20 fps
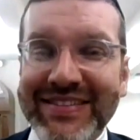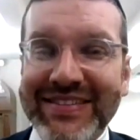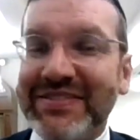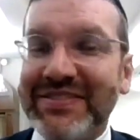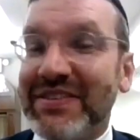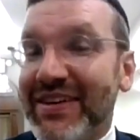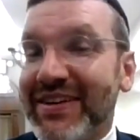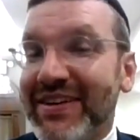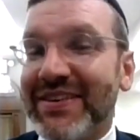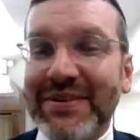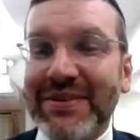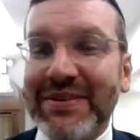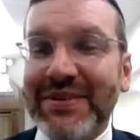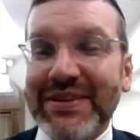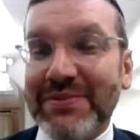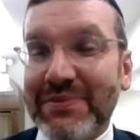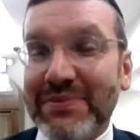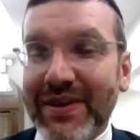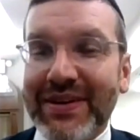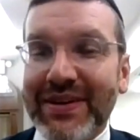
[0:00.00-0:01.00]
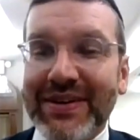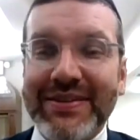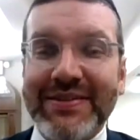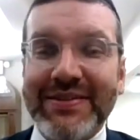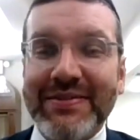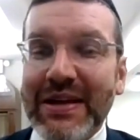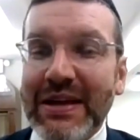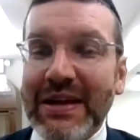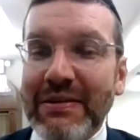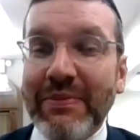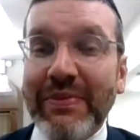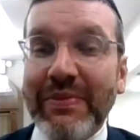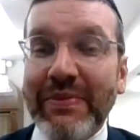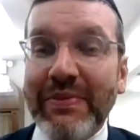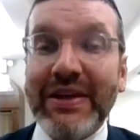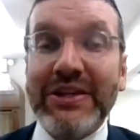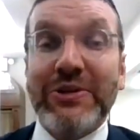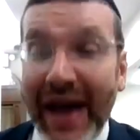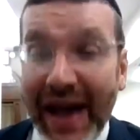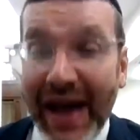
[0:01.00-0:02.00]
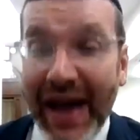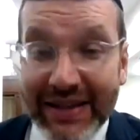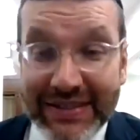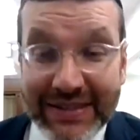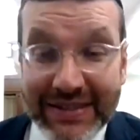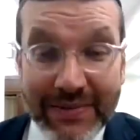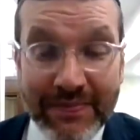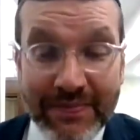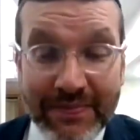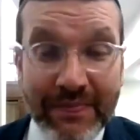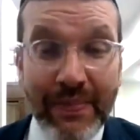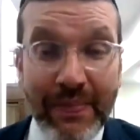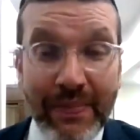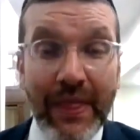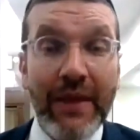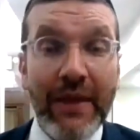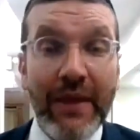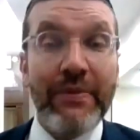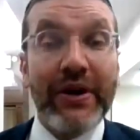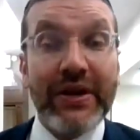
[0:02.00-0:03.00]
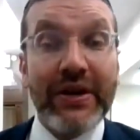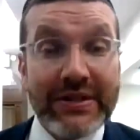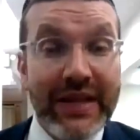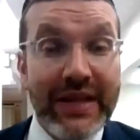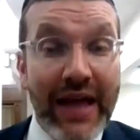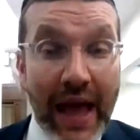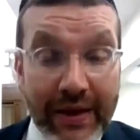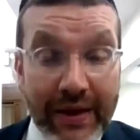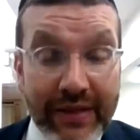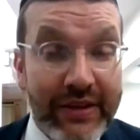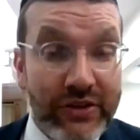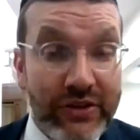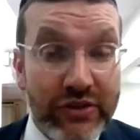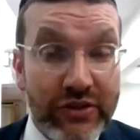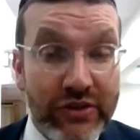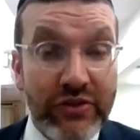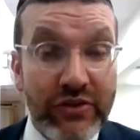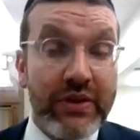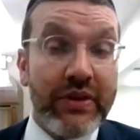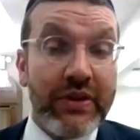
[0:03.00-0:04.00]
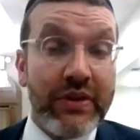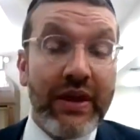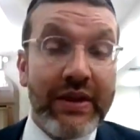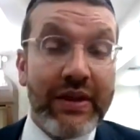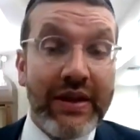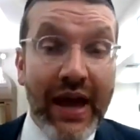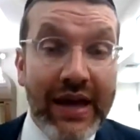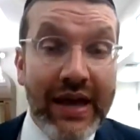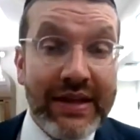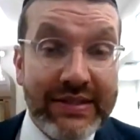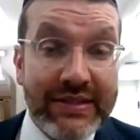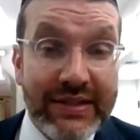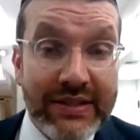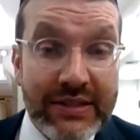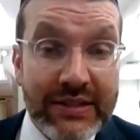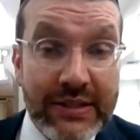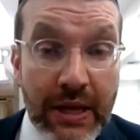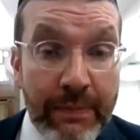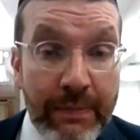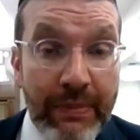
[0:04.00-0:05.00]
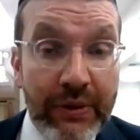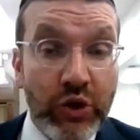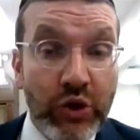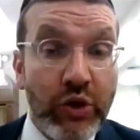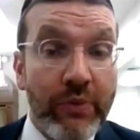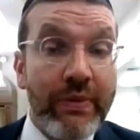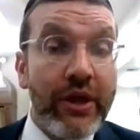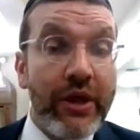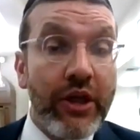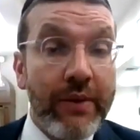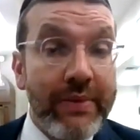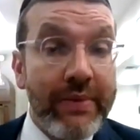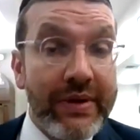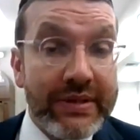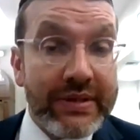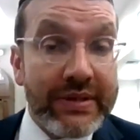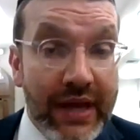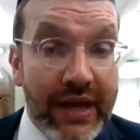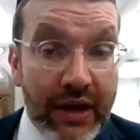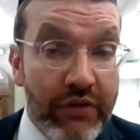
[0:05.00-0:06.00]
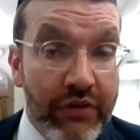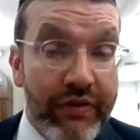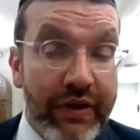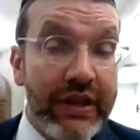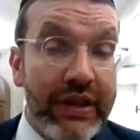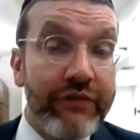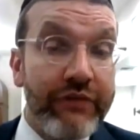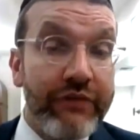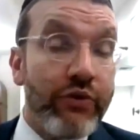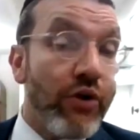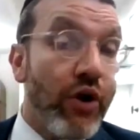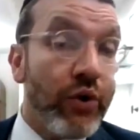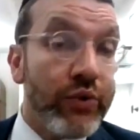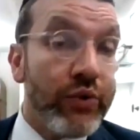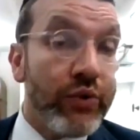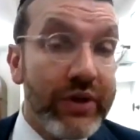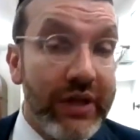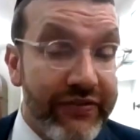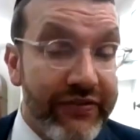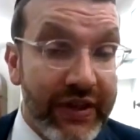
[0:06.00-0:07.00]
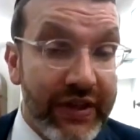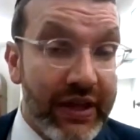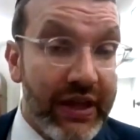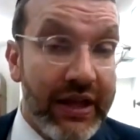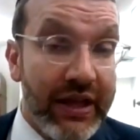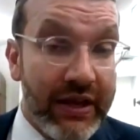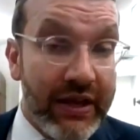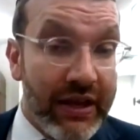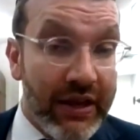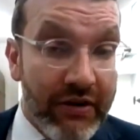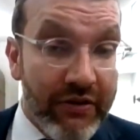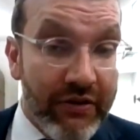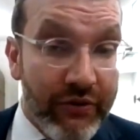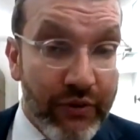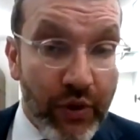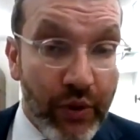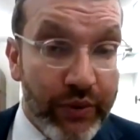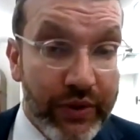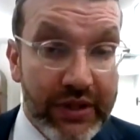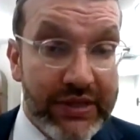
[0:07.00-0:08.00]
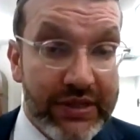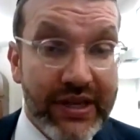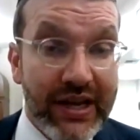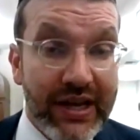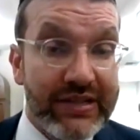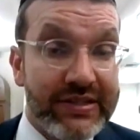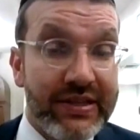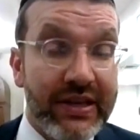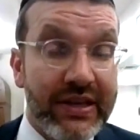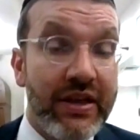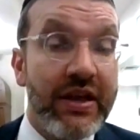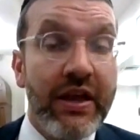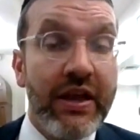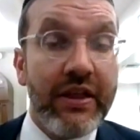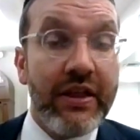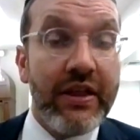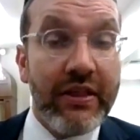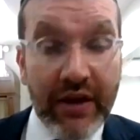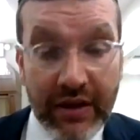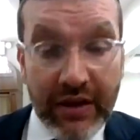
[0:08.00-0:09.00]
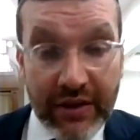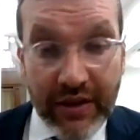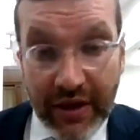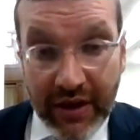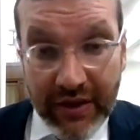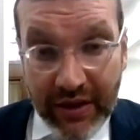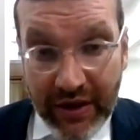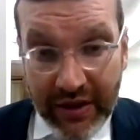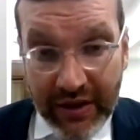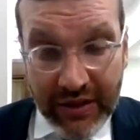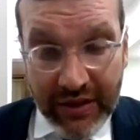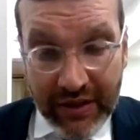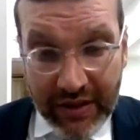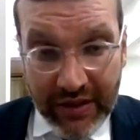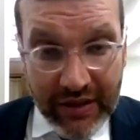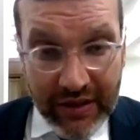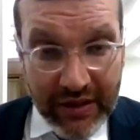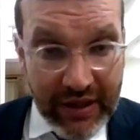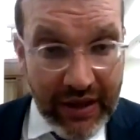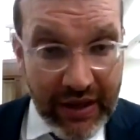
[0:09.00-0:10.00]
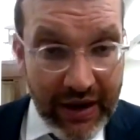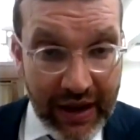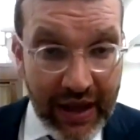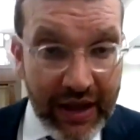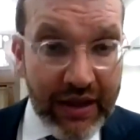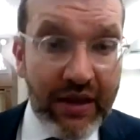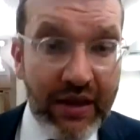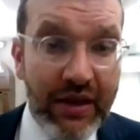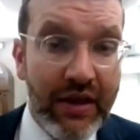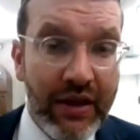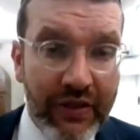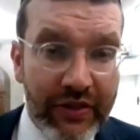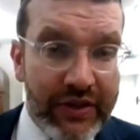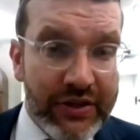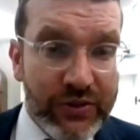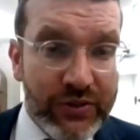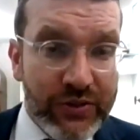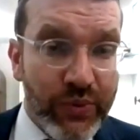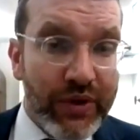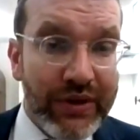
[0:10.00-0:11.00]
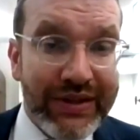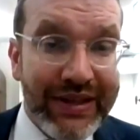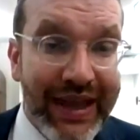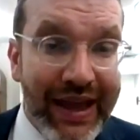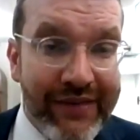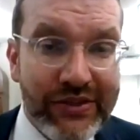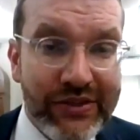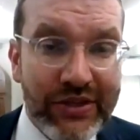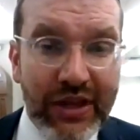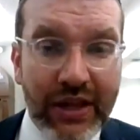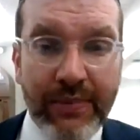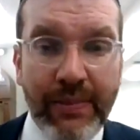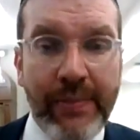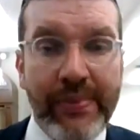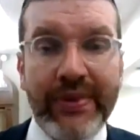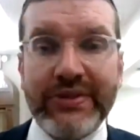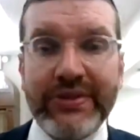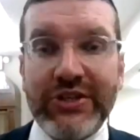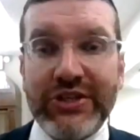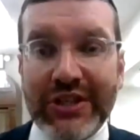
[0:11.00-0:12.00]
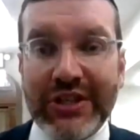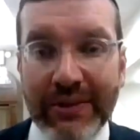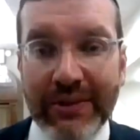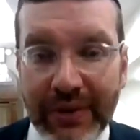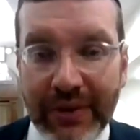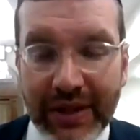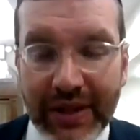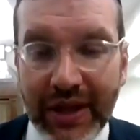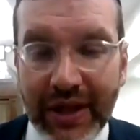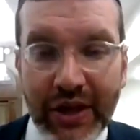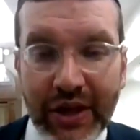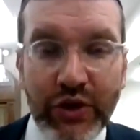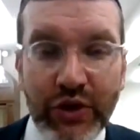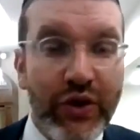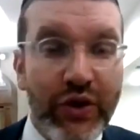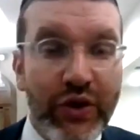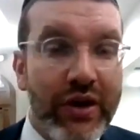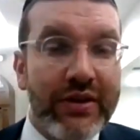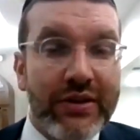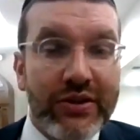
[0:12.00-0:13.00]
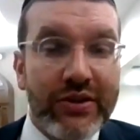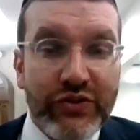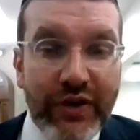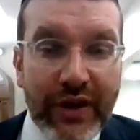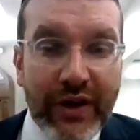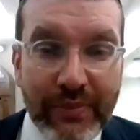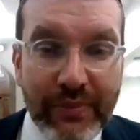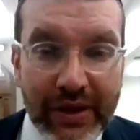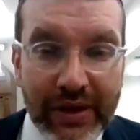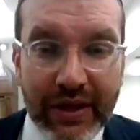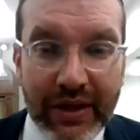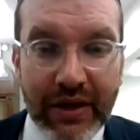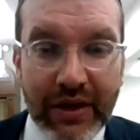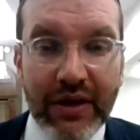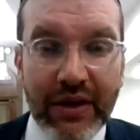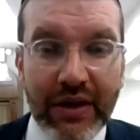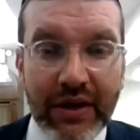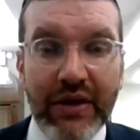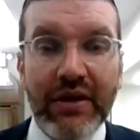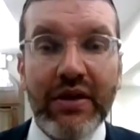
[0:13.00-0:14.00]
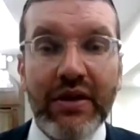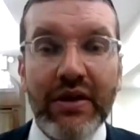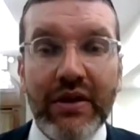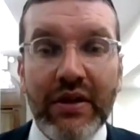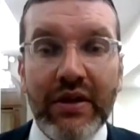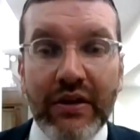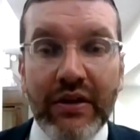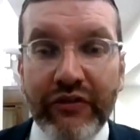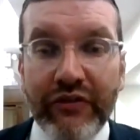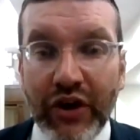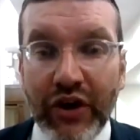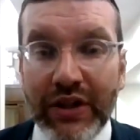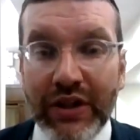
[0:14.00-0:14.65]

Right. When they should etzem, because in essence, the Tchumei Hayem Hazeh, great if we were only living in here, if we were only discussing the today, this world, you couldn't destroy Amalek. And